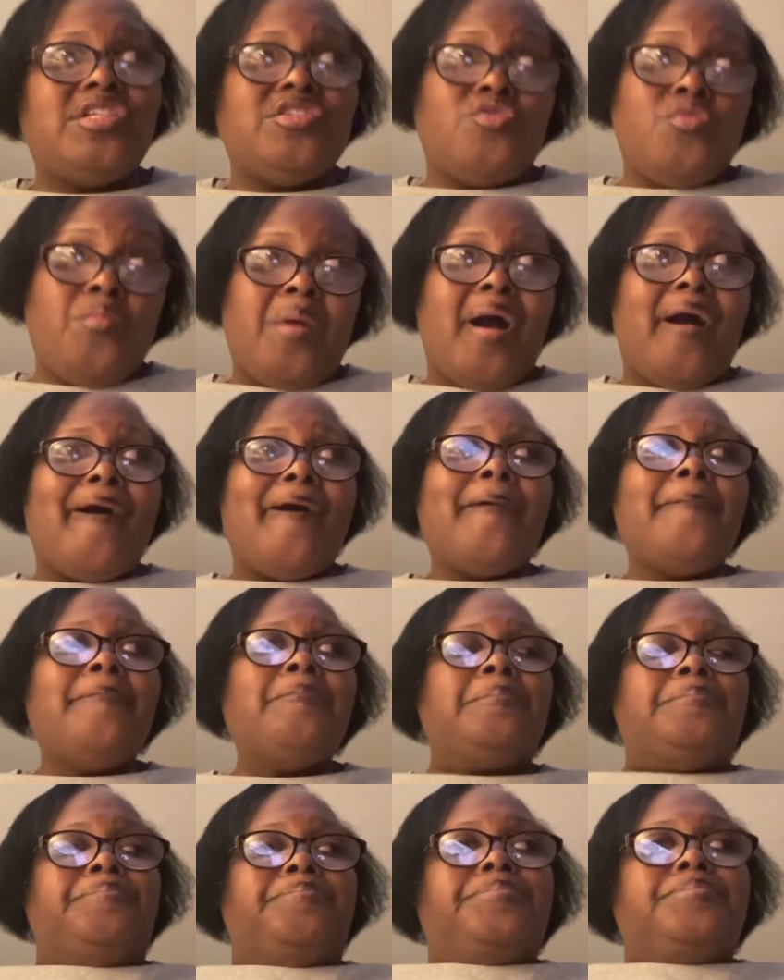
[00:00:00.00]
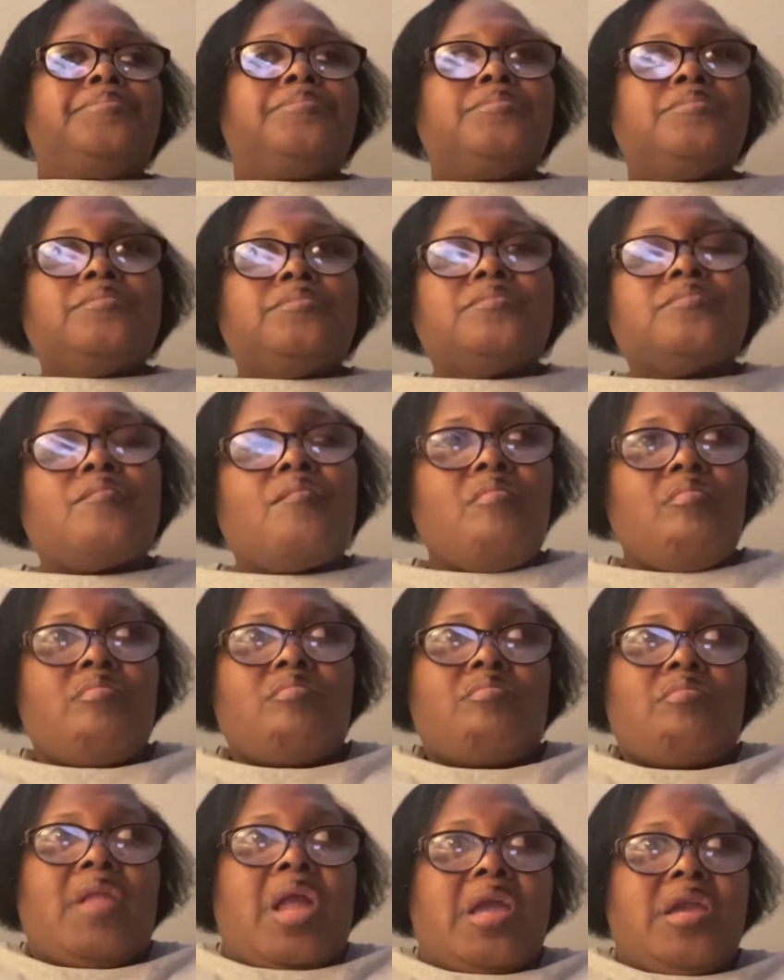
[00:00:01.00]
Dubai.
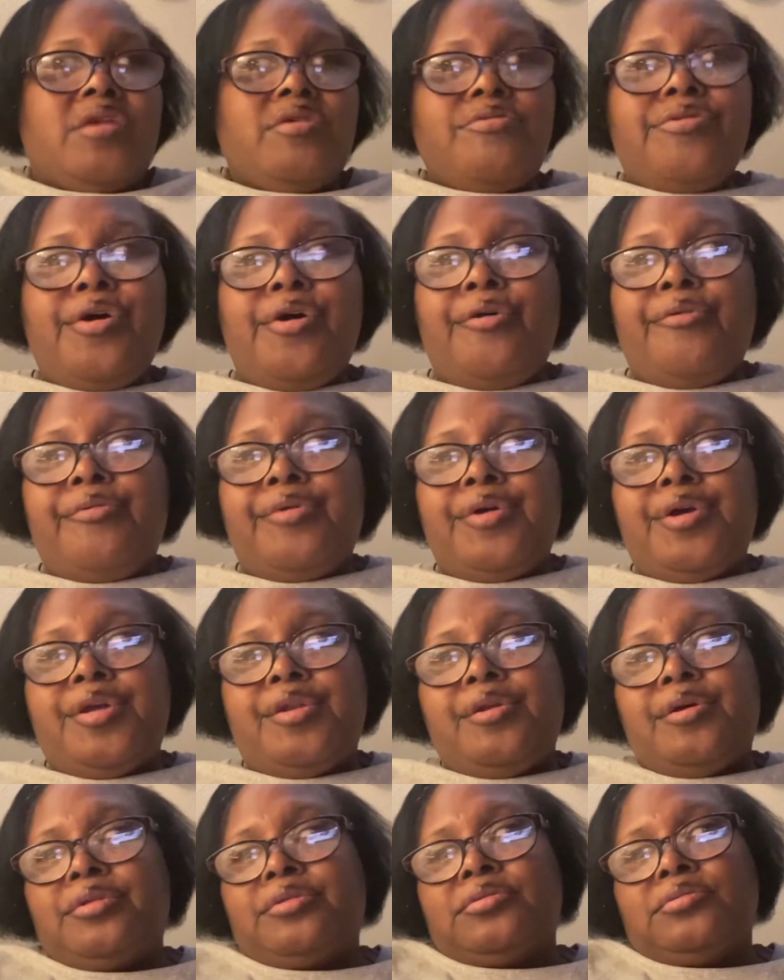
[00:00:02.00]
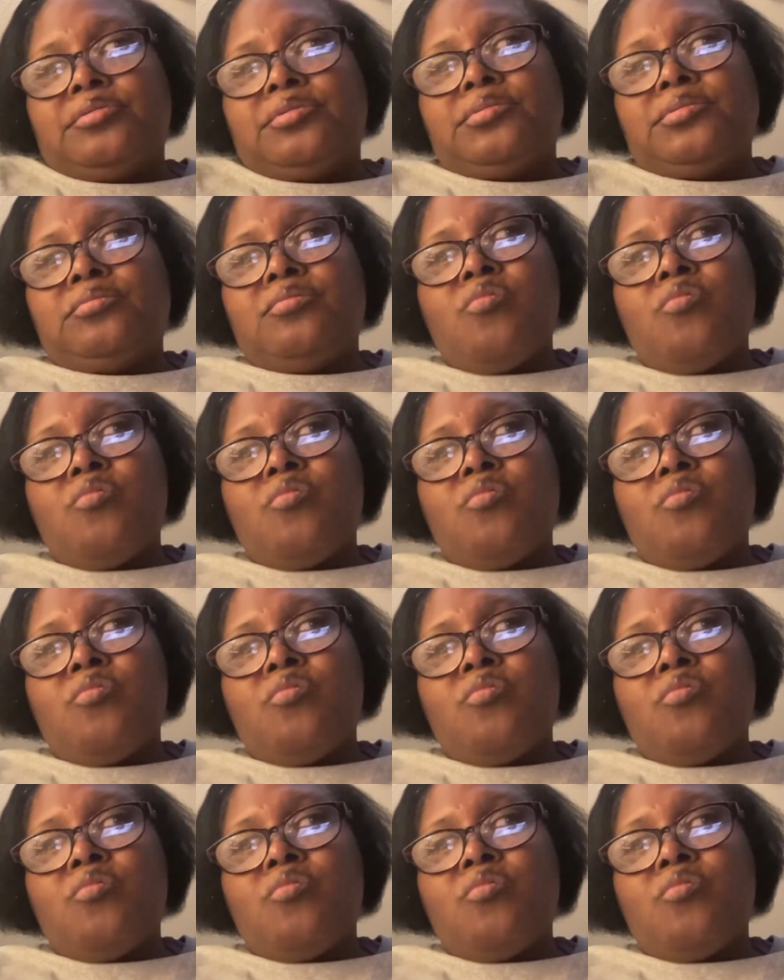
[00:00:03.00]
You know, and um,